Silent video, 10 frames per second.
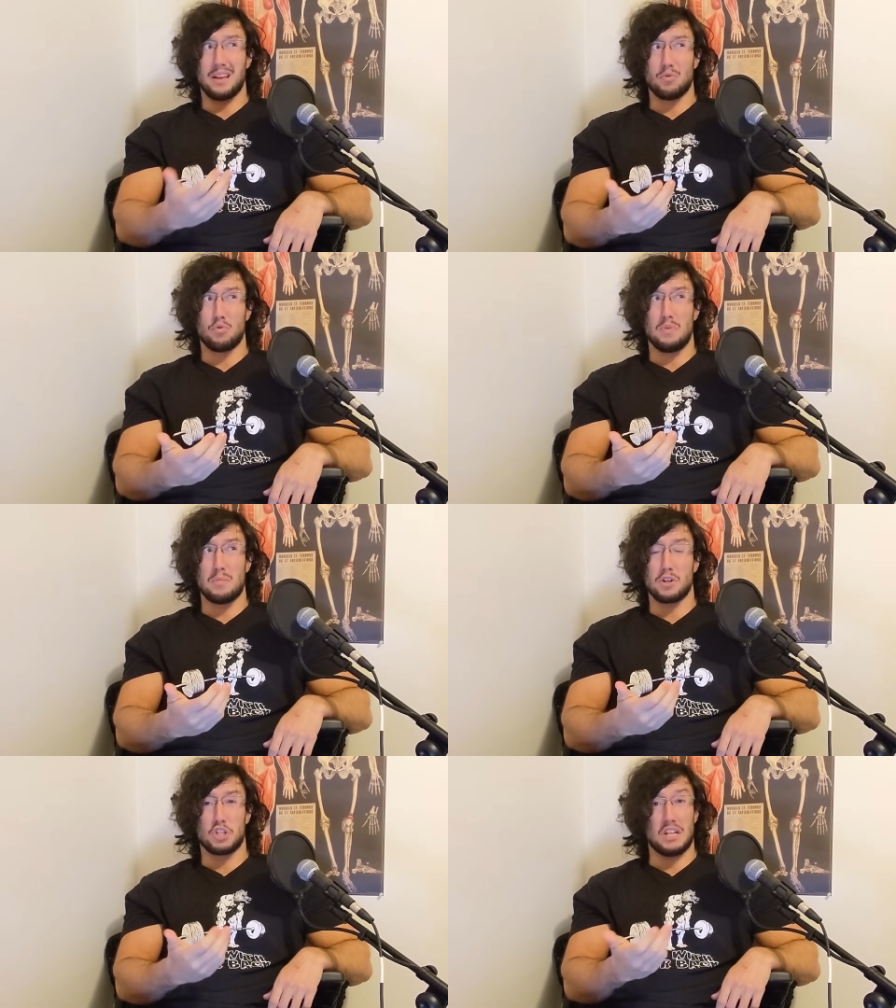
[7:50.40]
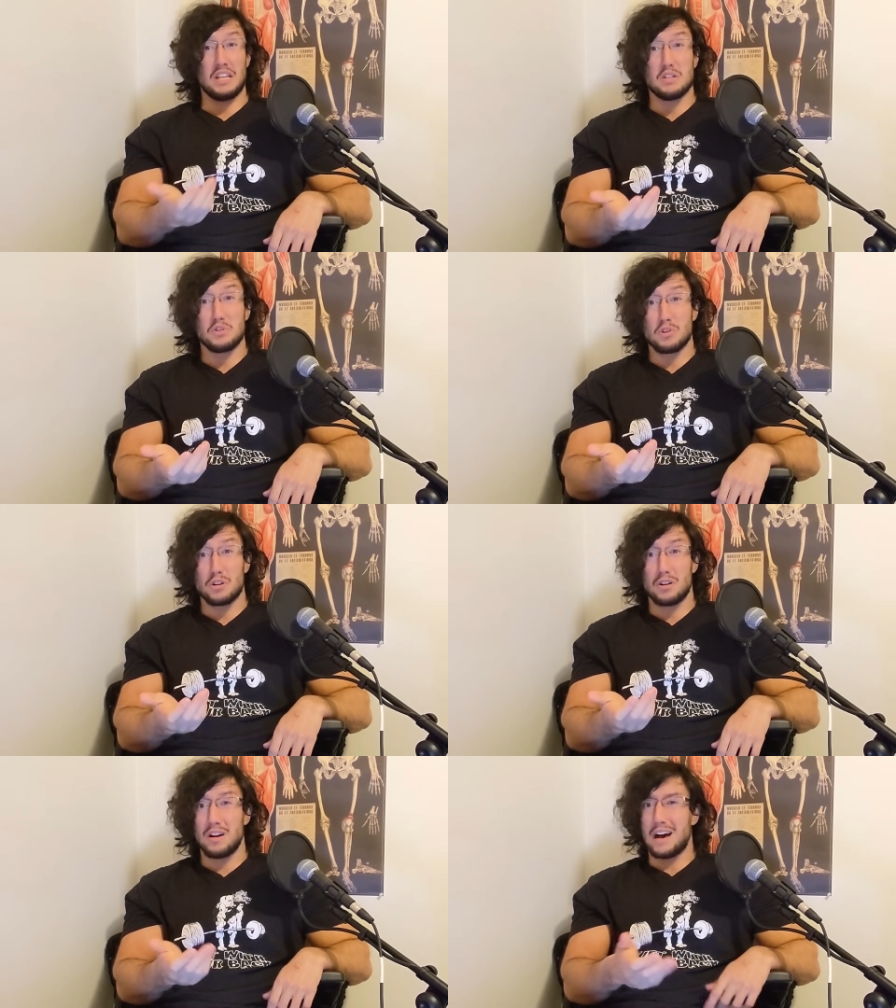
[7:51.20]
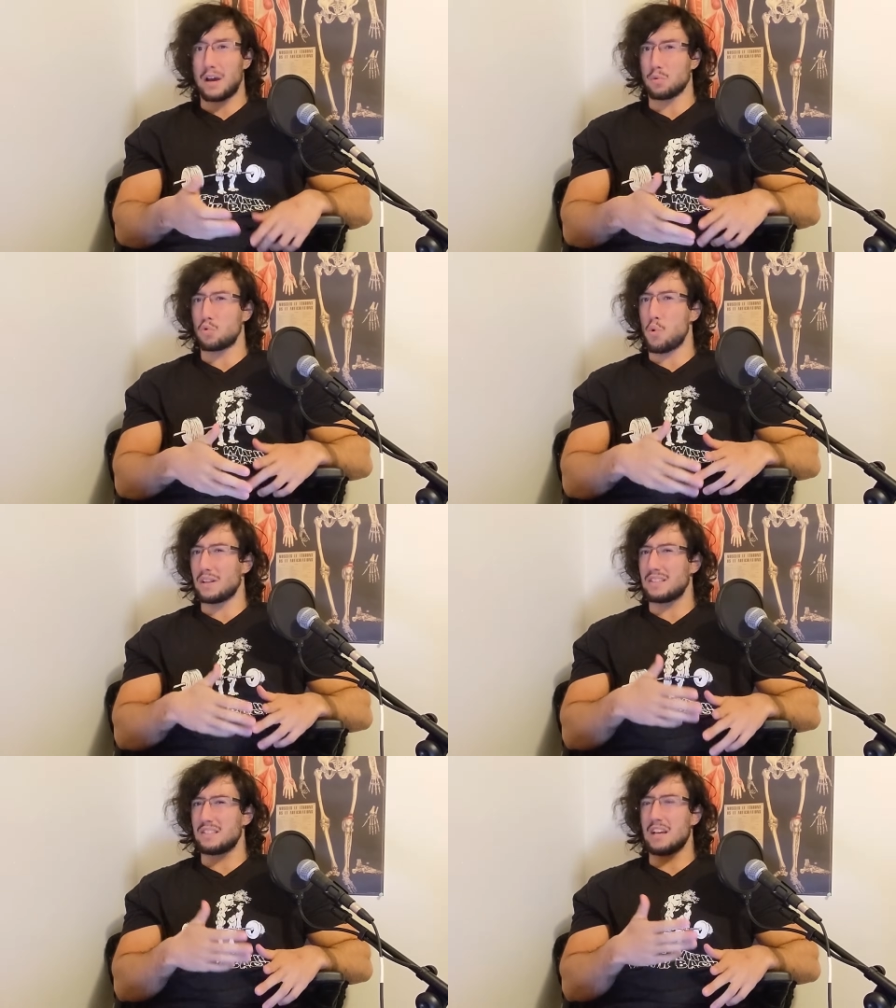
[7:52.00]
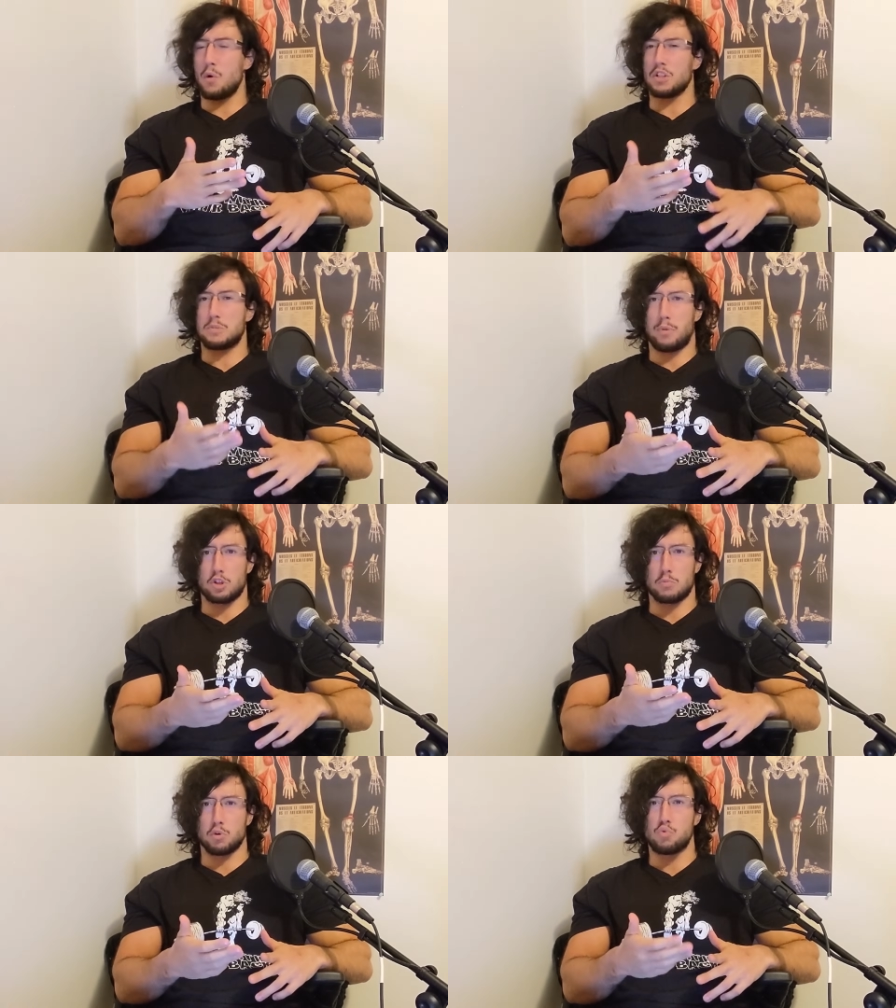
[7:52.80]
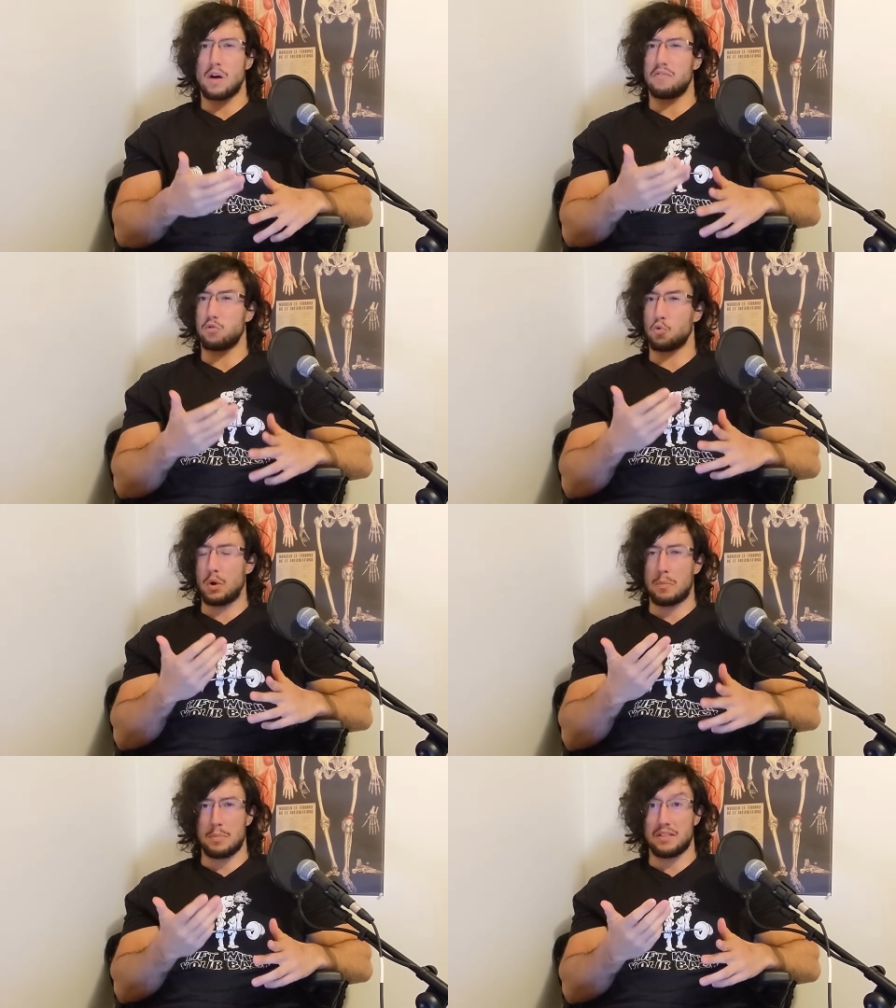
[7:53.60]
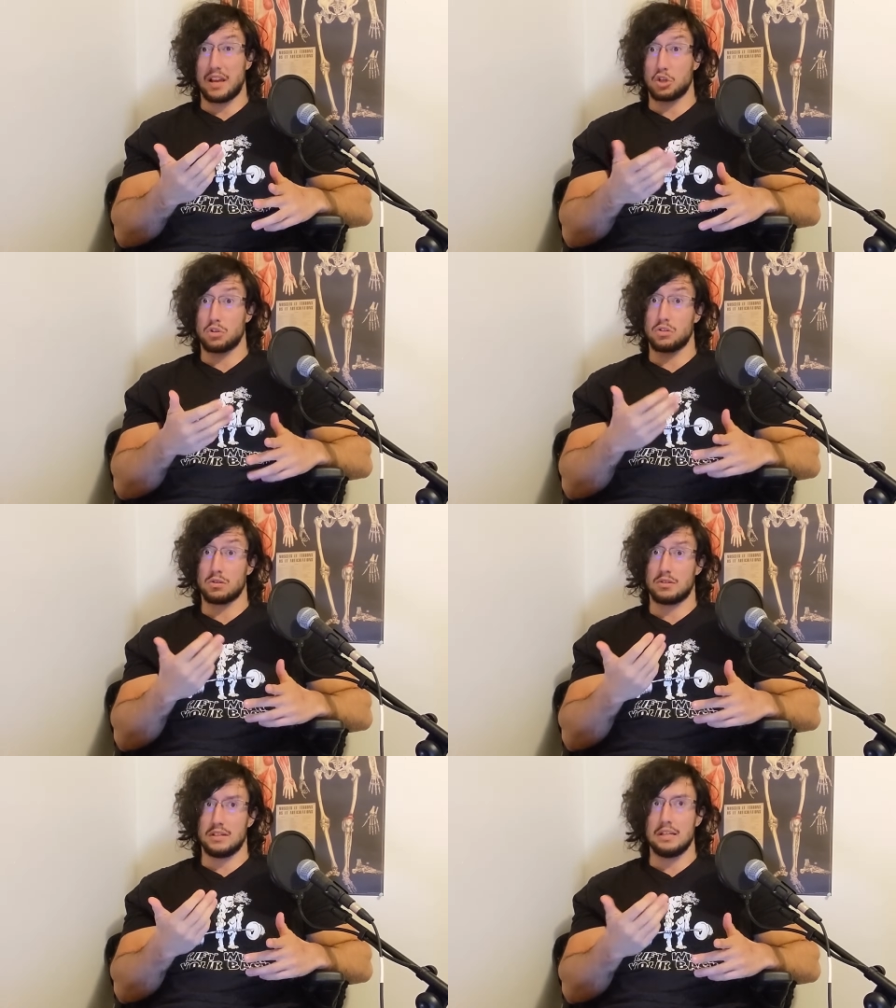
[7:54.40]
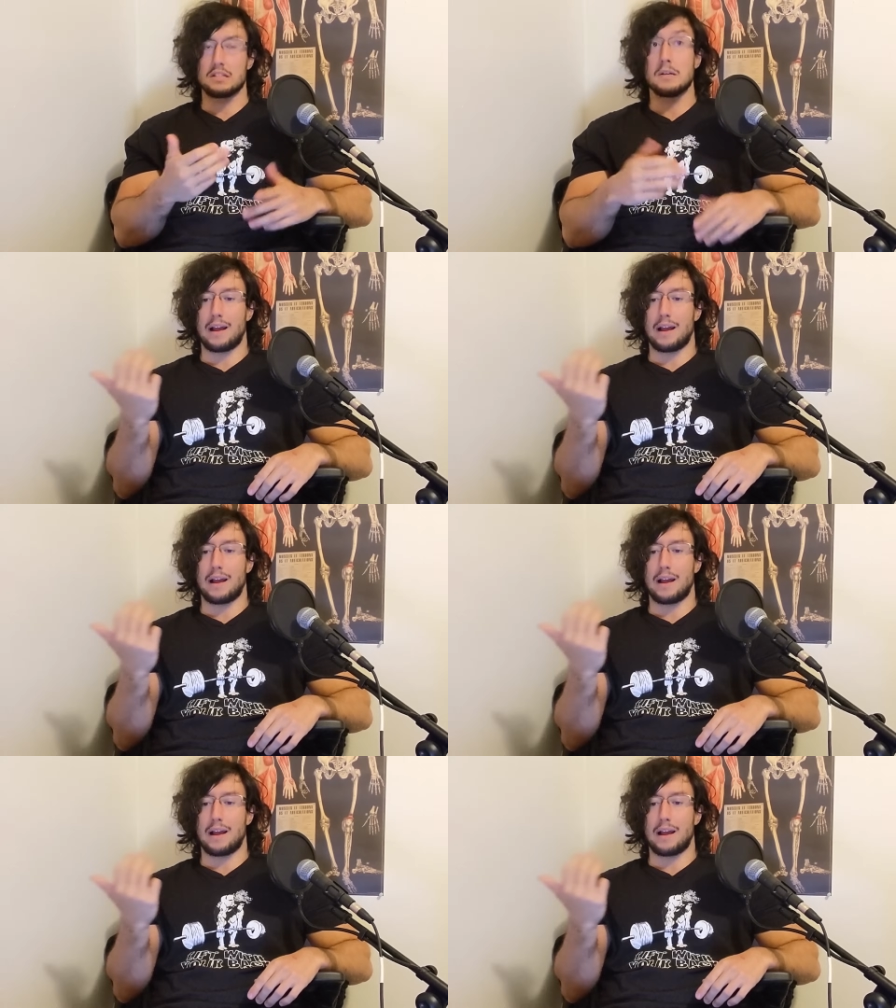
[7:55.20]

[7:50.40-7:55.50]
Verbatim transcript: tend to be much easier. I don't quite see how it's possible to have grip limitations on these.